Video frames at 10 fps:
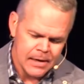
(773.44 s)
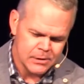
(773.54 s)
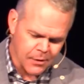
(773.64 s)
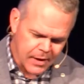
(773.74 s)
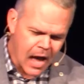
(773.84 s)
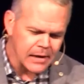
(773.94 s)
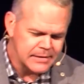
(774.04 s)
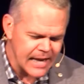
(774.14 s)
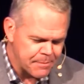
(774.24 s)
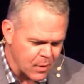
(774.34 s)
And so the
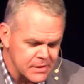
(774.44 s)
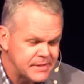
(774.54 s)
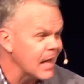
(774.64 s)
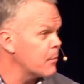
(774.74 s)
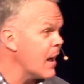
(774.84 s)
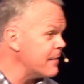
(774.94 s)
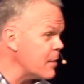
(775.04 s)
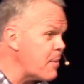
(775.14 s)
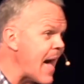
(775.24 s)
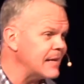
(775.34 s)
concept that we celebrate in
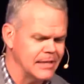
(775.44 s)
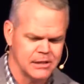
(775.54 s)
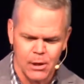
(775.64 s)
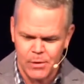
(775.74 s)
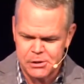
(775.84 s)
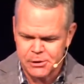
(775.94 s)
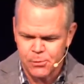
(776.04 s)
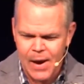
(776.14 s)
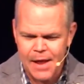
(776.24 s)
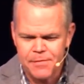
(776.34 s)
the passage that we just
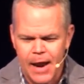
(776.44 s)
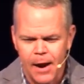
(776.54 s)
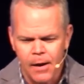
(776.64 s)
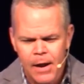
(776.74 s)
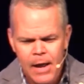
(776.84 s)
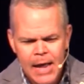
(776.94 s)
read there,